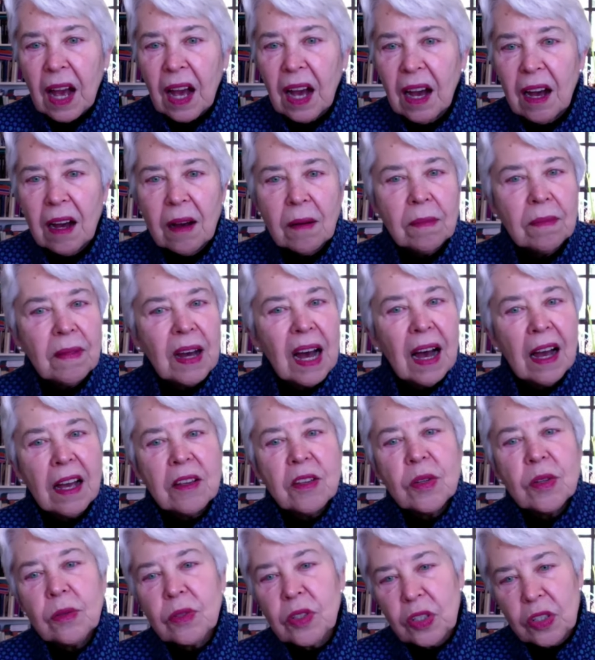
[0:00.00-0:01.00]
Um, I
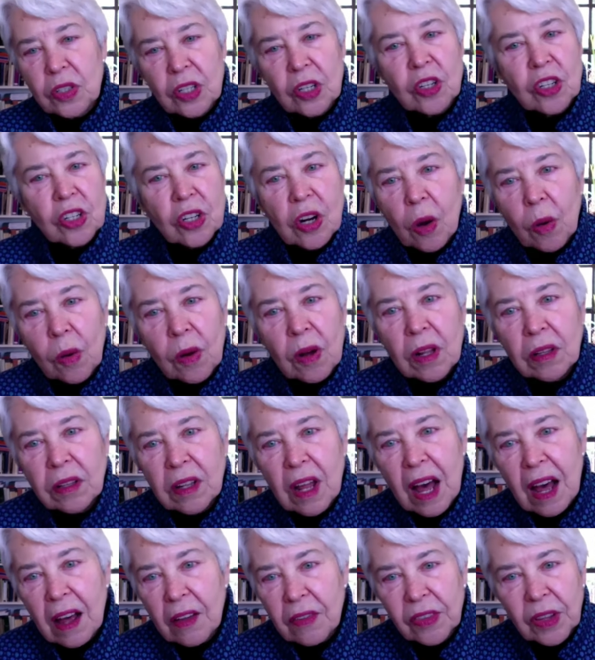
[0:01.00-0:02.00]
used to joke a
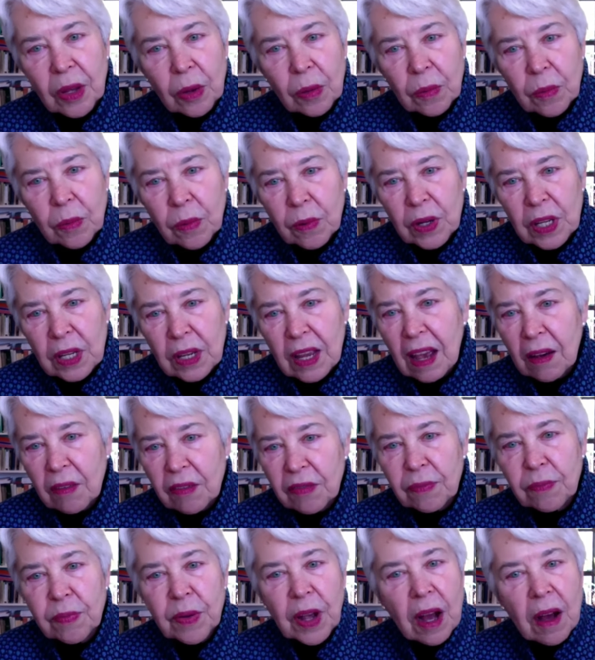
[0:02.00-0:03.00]
lot that we
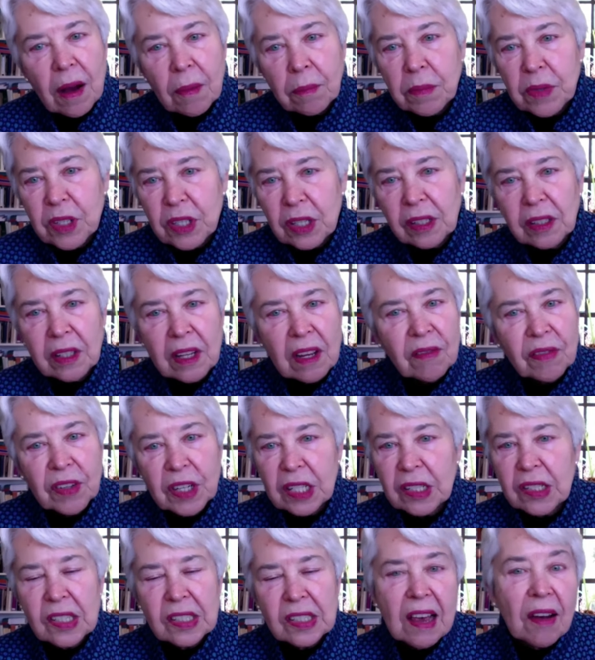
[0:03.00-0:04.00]
have come to live
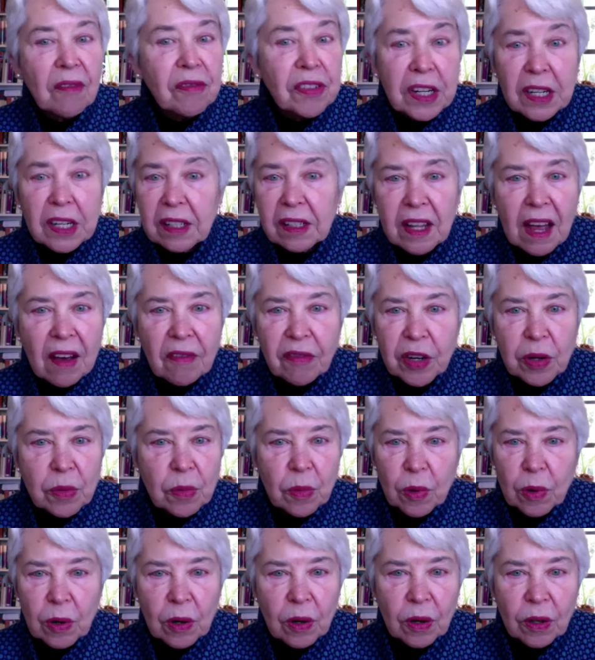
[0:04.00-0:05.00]
in a 7
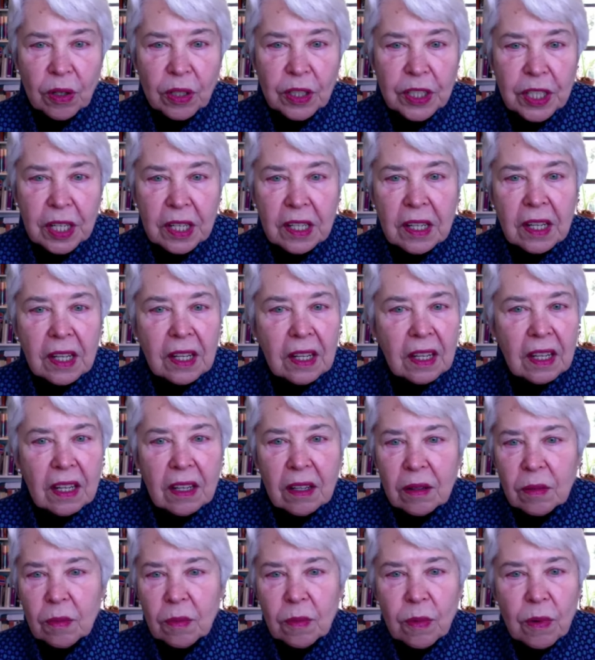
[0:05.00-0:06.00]
Eleven world
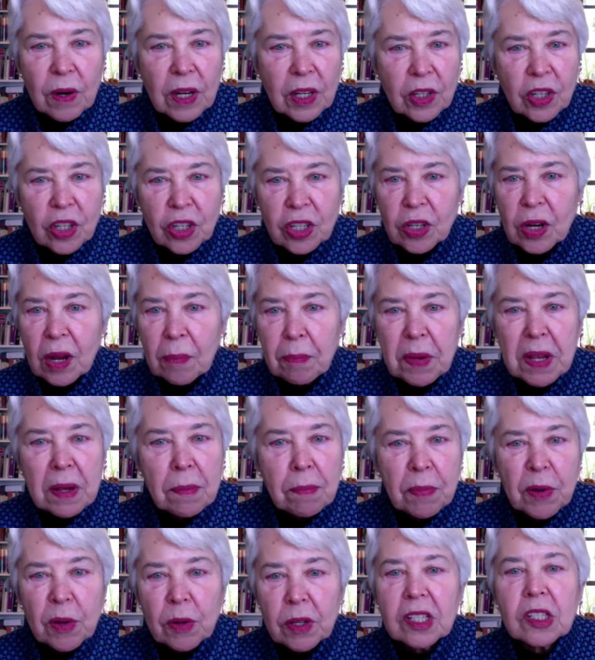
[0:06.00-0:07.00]
in which
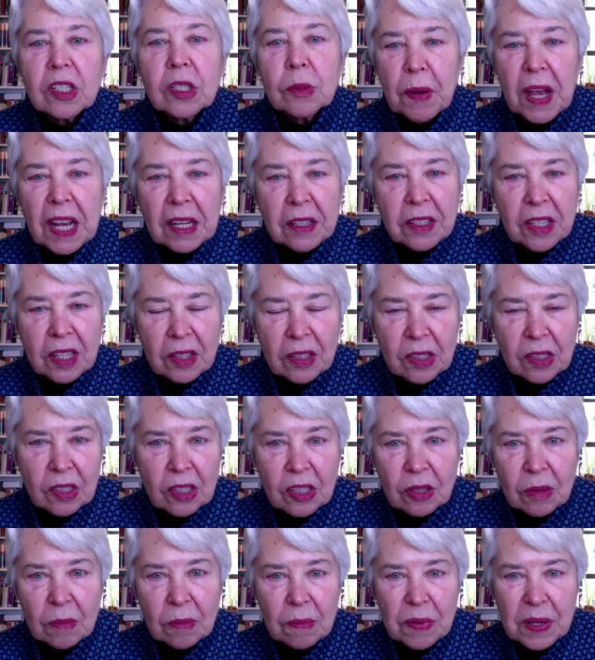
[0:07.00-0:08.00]
people expect us
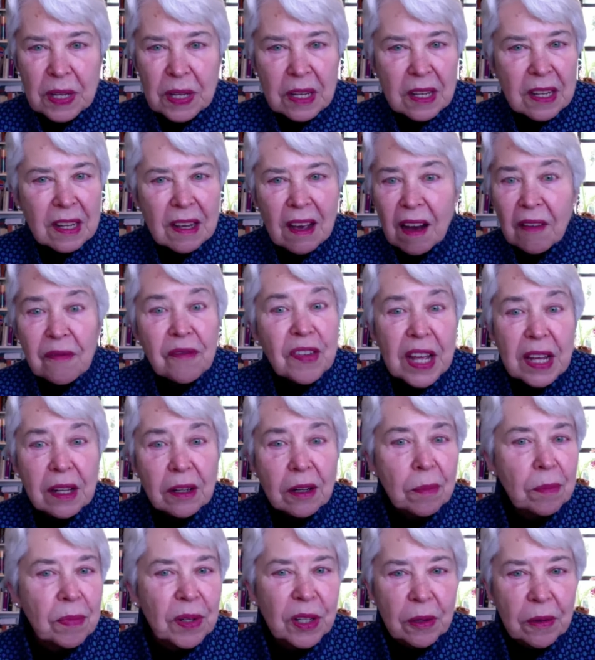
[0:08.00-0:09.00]
to be
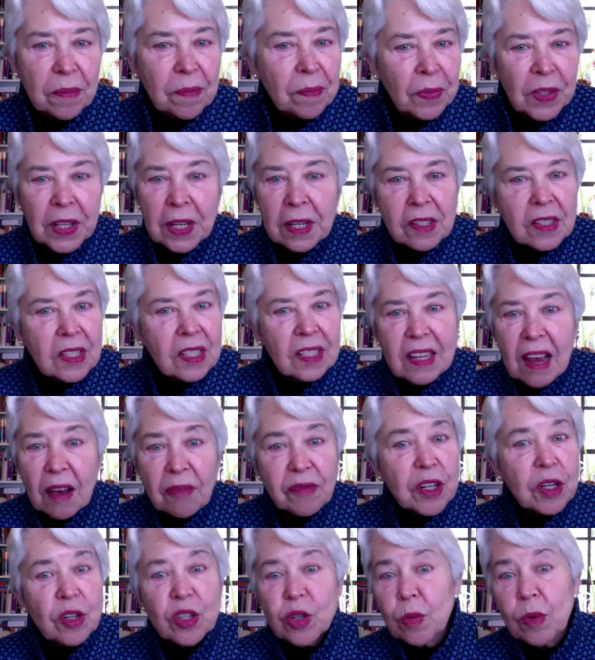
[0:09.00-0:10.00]
available
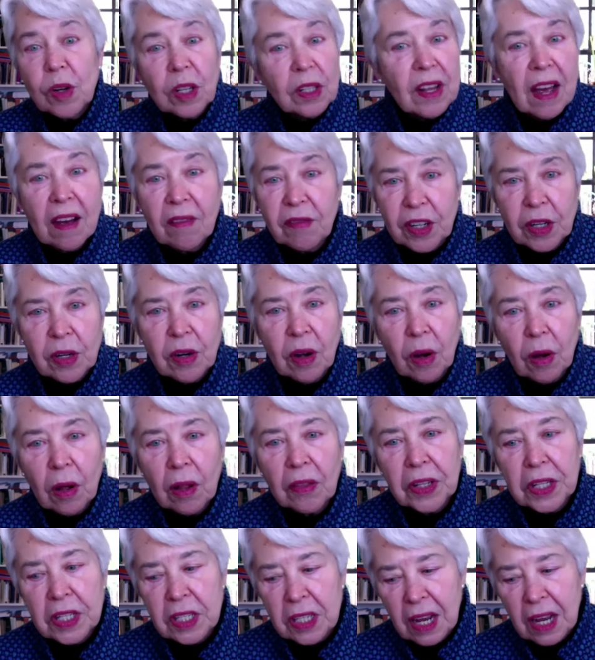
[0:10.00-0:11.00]
7 to 11
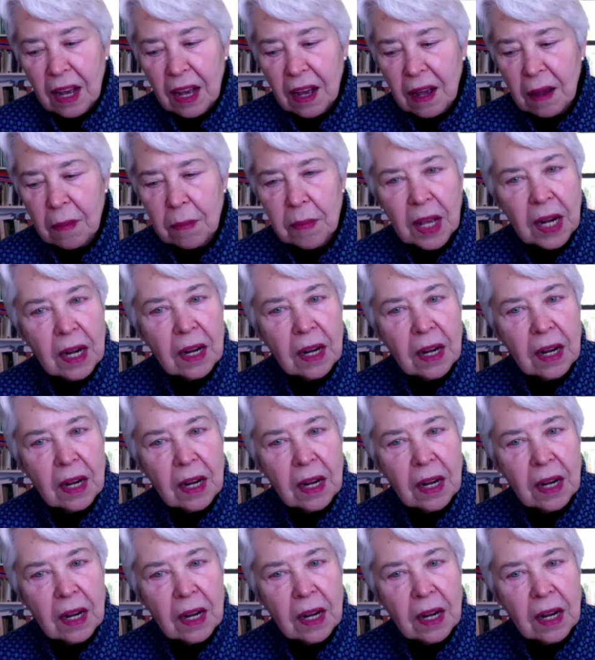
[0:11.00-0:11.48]
all the time.